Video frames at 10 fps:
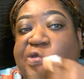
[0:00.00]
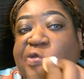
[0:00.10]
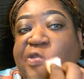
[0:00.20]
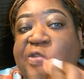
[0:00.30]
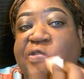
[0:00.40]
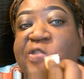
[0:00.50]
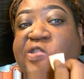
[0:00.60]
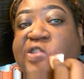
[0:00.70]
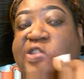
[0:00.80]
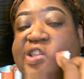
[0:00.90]
Now, it's
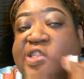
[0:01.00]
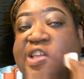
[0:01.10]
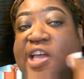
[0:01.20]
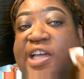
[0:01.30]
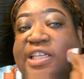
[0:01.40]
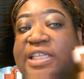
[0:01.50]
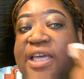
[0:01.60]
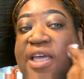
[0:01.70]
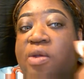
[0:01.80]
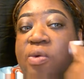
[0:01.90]
the same thing like I
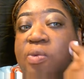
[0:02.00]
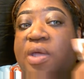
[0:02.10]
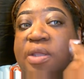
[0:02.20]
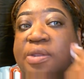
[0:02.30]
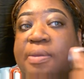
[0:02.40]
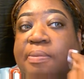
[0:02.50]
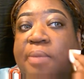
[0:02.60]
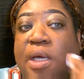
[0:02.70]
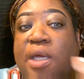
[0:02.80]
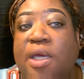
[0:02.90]
said with
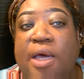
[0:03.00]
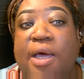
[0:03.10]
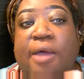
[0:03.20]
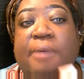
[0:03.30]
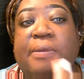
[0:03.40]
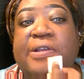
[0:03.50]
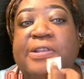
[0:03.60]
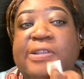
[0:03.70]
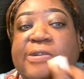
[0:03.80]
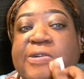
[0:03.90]
my eyebrow
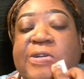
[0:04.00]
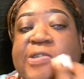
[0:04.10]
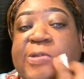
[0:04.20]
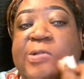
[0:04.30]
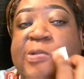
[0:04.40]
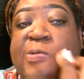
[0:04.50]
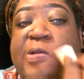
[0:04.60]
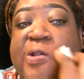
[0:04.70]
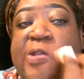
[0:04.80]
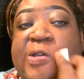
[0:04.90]
tutorial. You do